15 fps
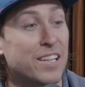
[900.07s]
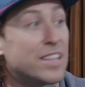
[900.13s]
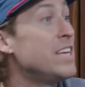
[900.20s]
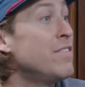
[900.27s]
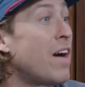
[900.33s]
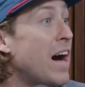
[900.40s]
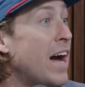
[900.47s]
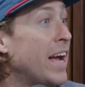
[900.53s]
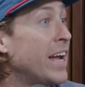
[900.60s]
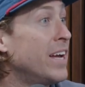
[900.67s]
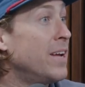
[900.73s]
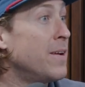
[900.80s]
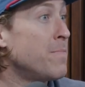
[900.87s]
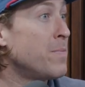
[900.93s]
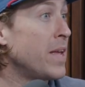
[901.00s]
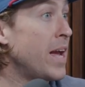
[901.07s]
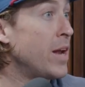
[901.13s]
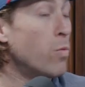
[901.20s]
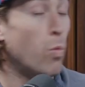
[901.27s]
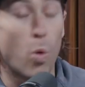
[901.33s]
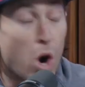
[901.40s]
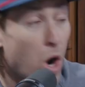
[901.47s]
Levi
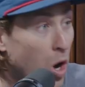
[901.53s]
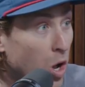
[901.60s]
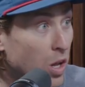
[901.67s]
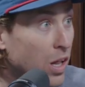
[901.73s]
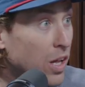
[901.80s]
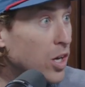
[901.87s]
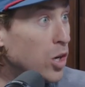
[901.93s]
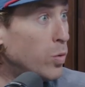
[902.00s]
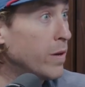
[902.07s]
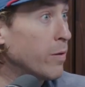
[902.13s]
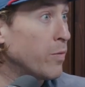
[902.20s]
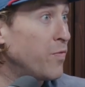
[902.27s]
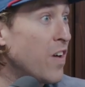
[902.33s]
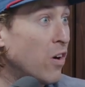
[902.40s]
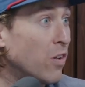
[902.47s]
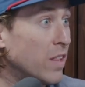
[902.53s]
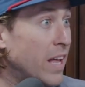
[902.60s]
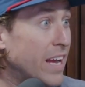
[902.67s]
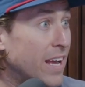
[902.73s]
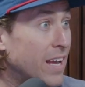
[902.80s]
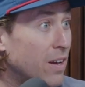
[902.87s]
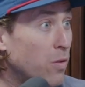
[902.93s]
and Wall, who we felt
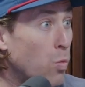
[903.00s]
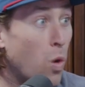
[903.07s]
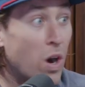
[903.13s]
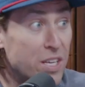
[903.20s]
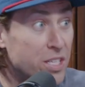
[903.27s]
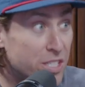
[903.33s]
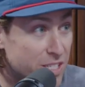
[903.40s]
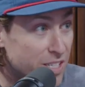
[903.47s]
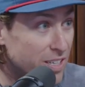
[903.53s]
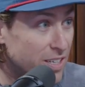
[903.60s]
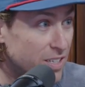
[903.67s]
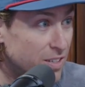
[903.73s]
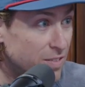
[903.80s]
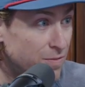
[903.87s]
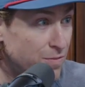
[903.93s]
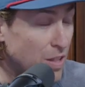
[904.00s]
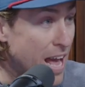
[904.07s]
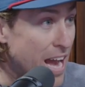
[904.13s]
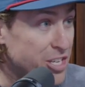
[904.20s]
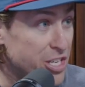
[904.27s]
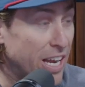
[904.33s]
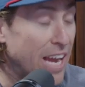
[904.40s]
like was flashing,